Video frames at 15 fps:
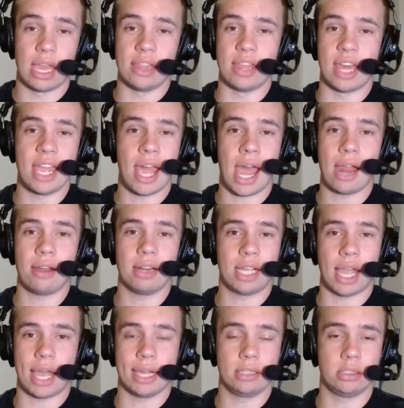And they hired a
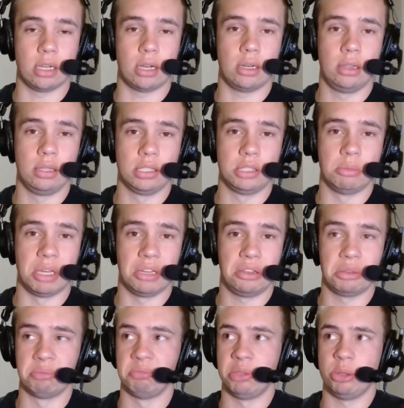guy in Jonathan
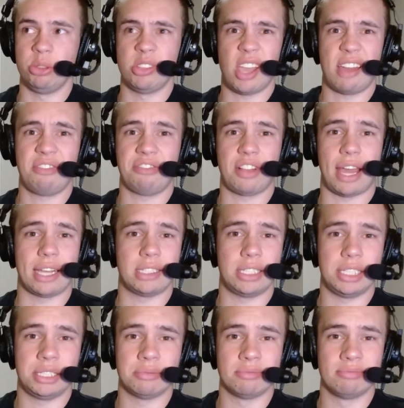Smith who's not
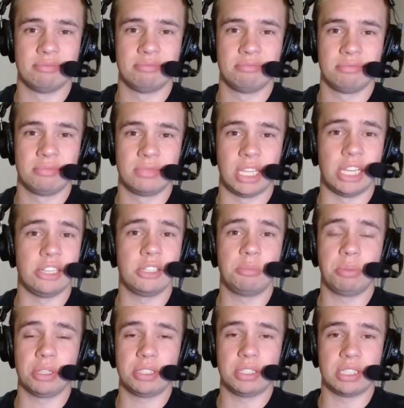flashy. He
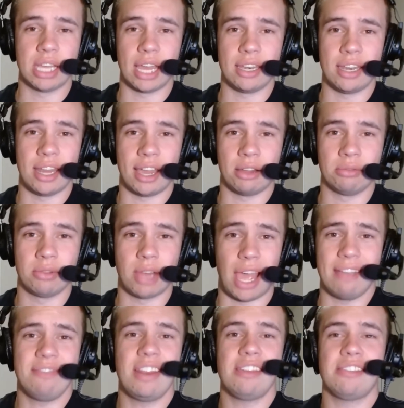just puts his head down.
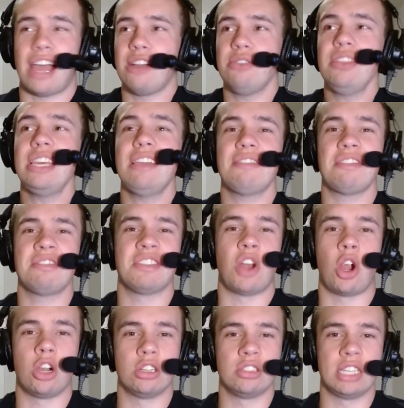I don't think I've even
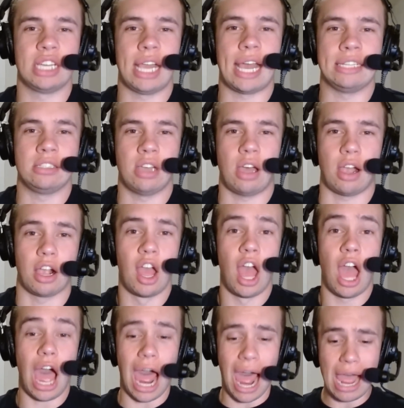heard the guy talk.
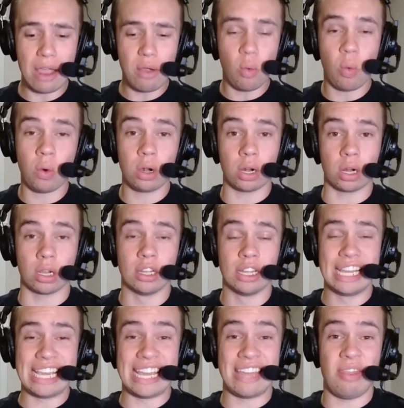I work
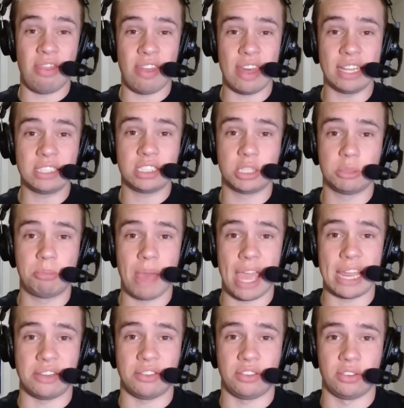in this
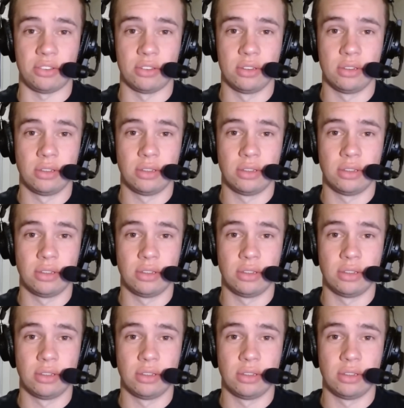space.